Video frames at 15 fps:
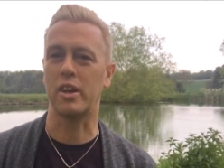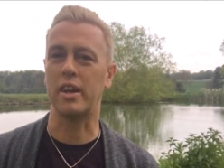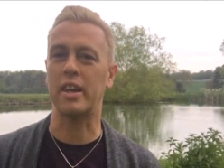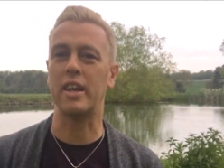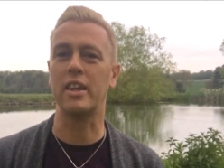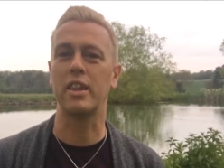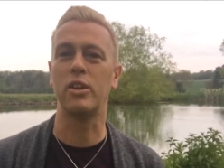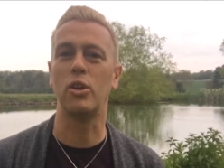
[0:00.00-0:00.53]
you can
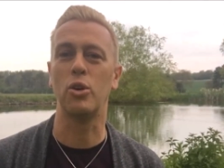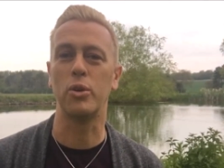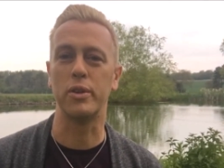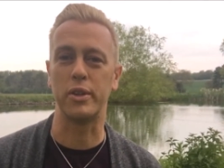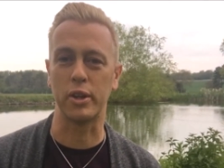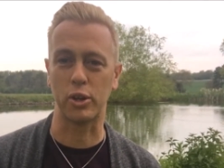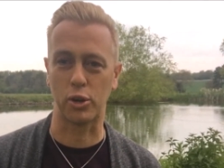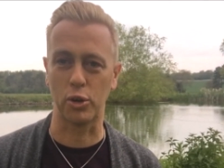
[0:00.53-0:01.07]
hear the
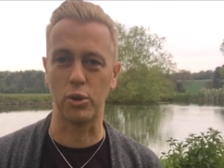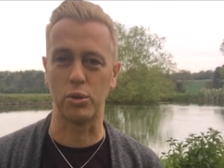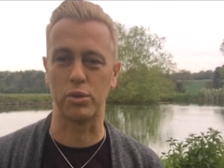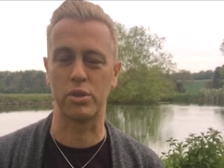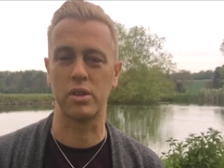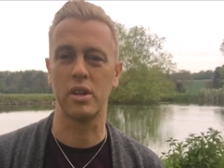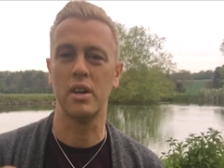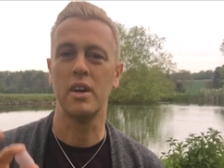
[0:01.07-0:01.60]
noisy
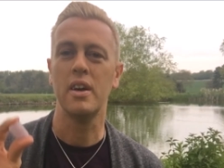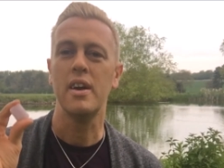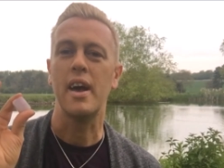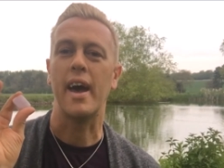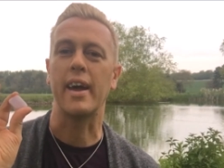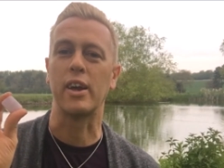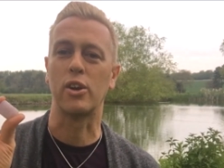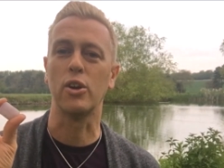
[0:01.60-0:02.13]
goose.
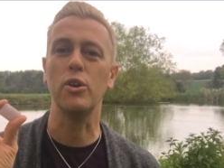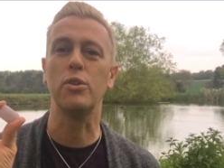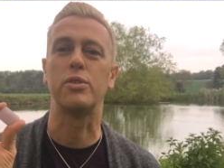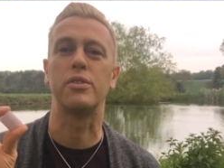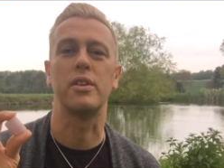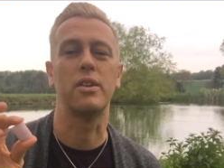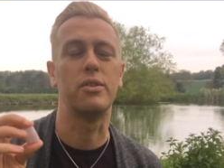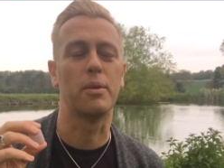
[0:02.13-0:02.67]
And
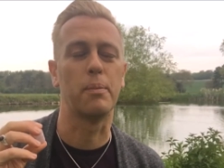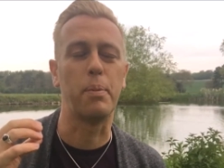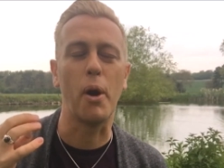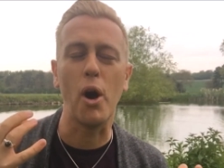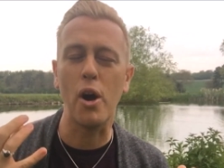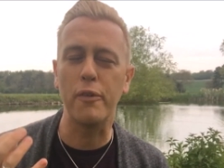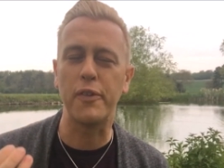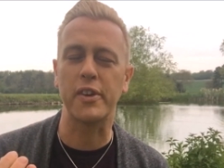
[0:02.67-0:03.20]
goose is a
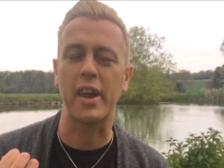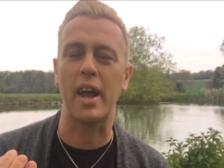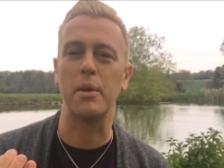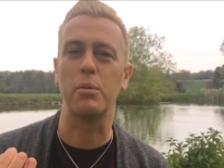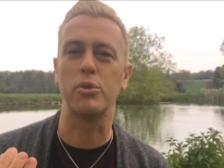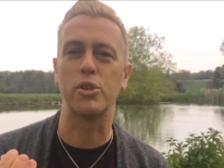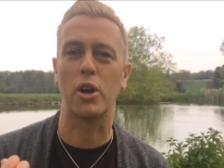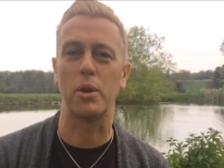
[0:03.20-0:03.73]
perfect
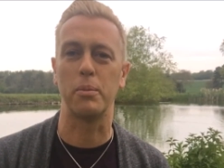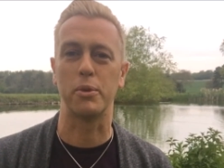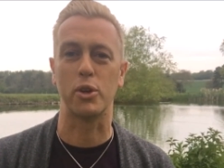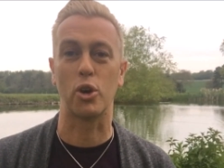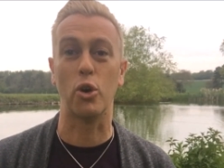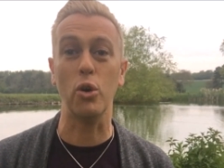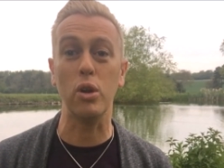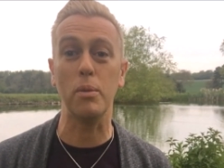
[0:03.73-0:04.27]
animal totem to
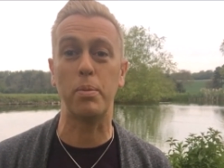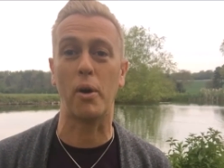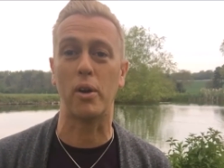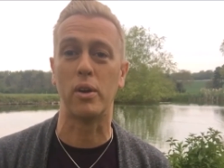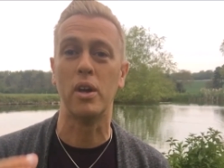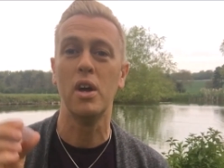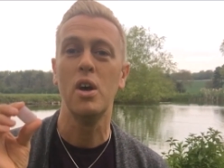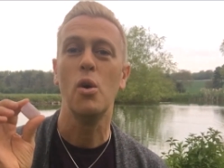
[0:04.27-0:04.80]
call
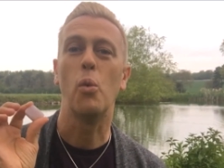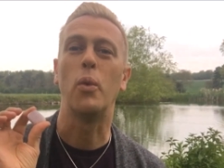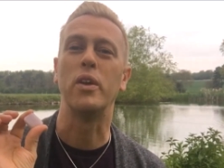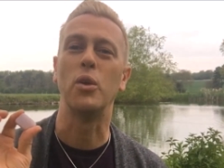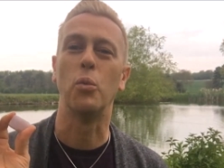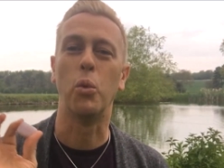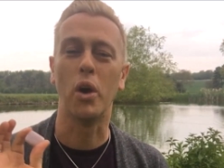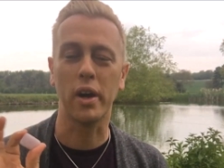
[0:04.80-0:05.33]
upon when
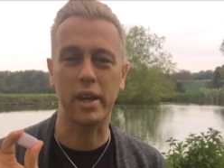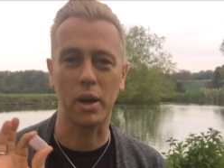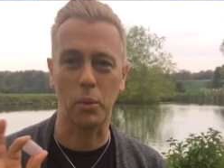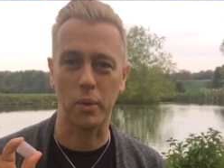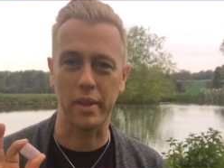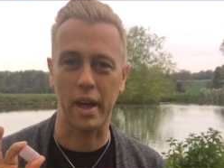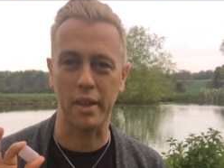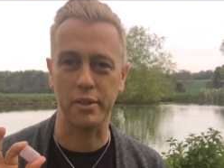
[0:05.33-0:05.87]
you're working
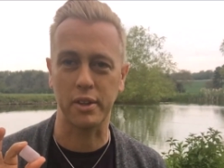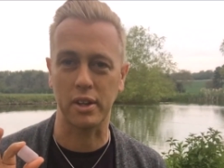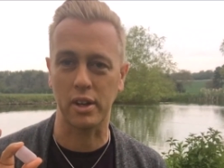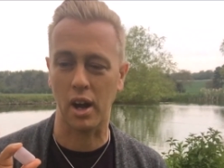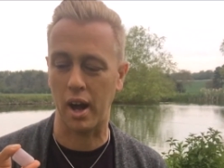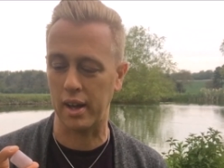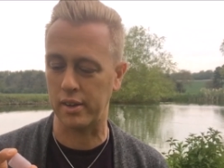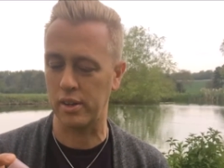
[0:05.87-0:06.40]
with
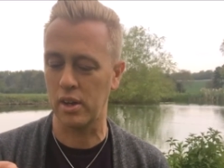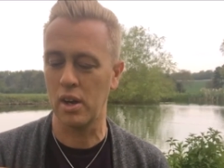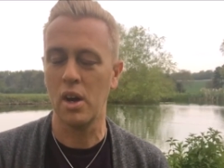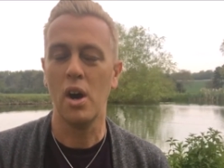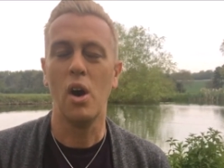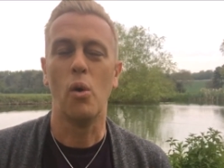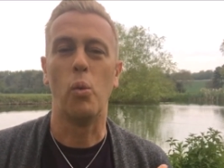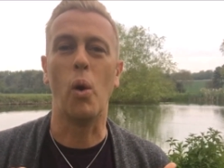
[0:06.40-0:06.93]
Ussingite
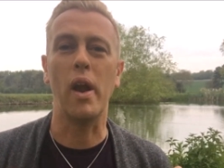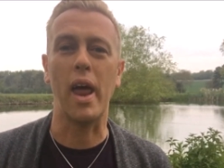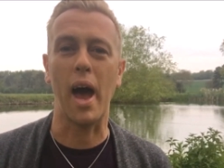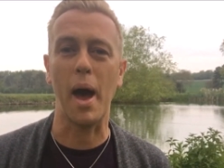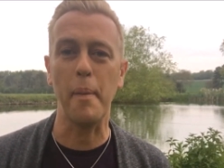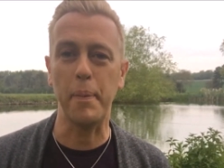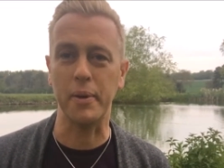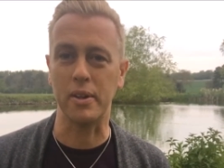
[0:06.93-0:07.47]
what
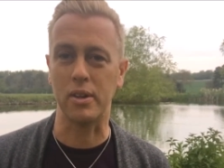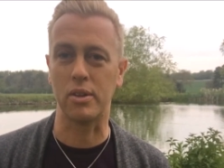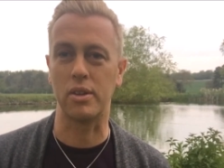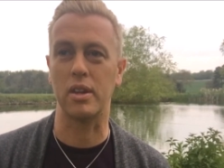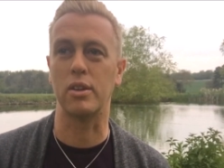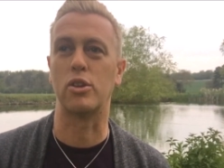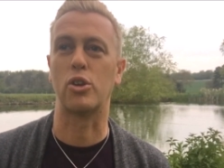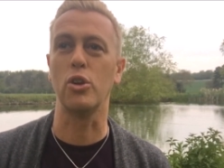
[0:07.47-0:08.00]
happens
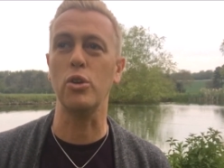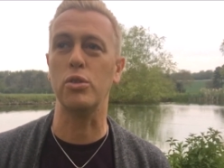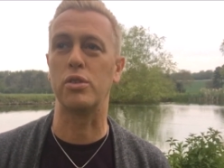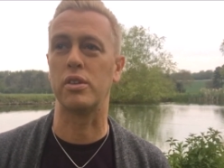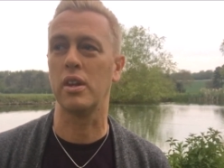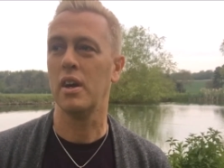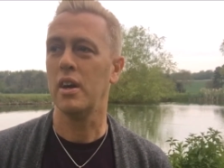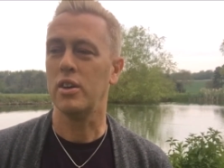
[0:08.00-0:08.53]
is
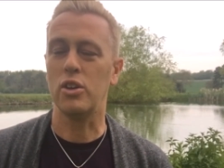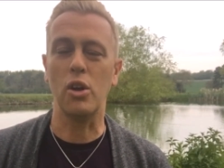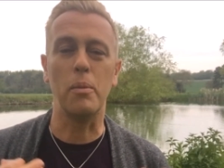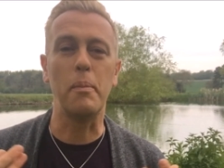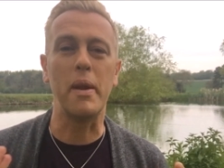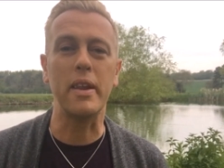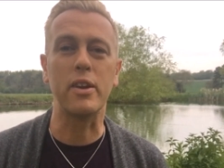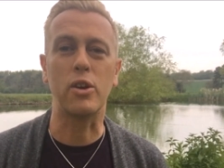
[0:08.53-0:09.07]
goose, you know,
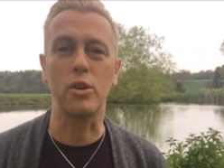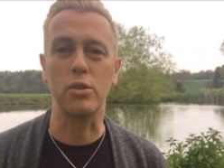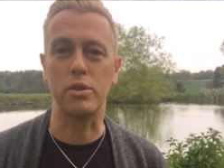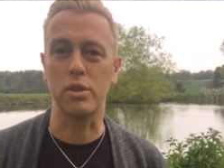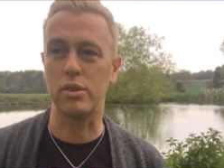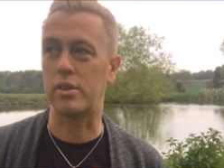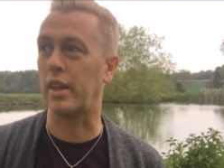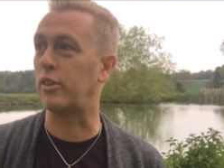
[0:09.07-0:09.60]
many
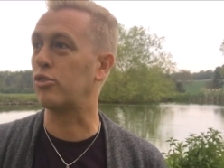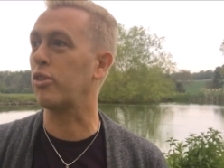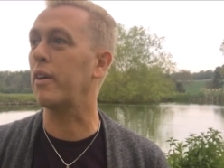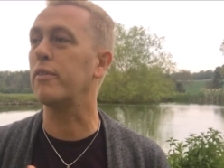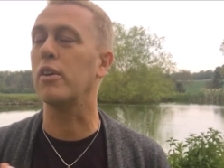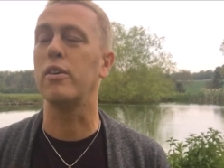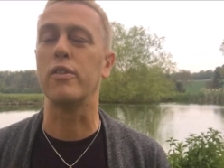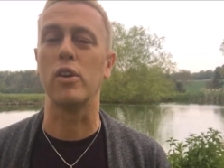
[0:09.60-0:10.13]
gooses, they
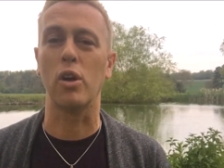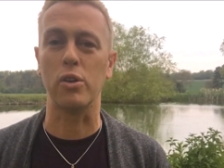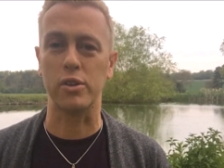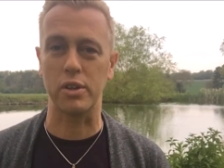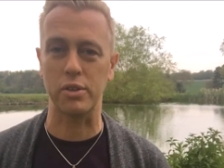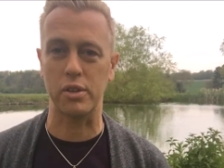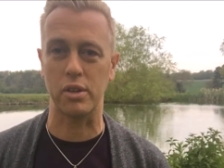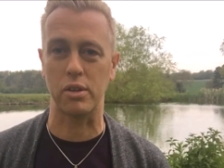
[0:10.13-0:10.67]
travel over long
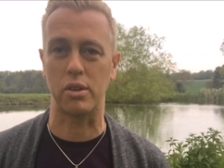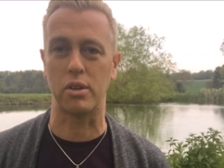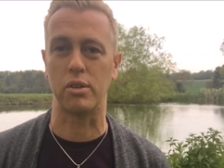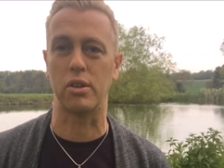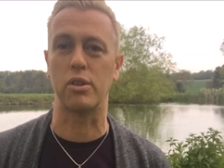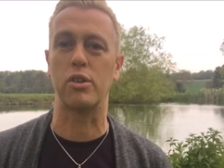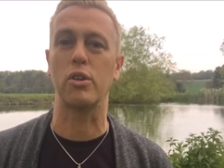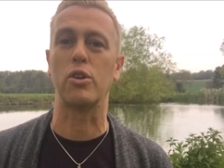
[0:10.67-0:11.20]

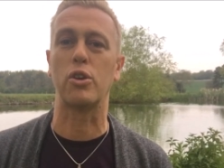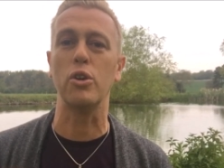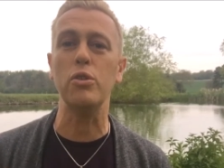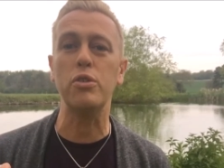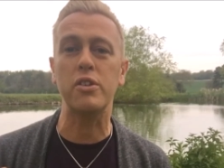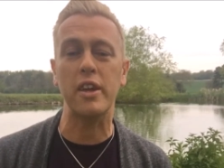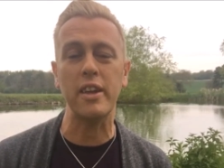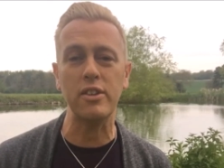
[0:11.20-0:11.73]
distances. And so
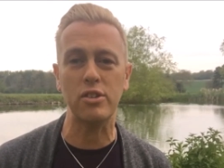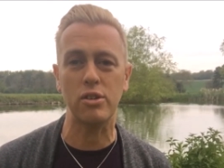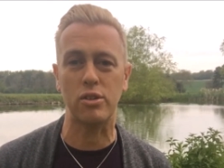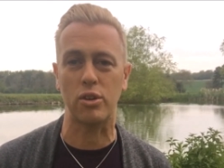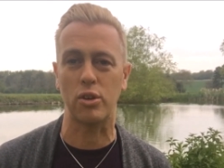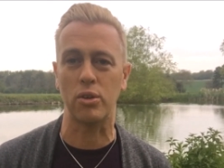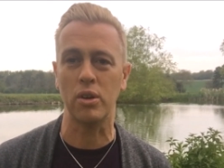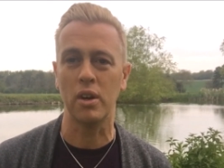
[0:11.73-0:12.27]
goose
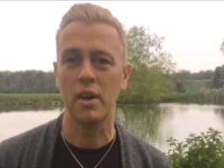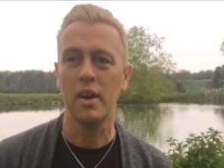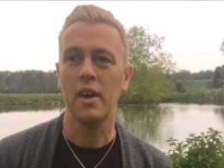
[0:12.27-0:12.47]
teaches you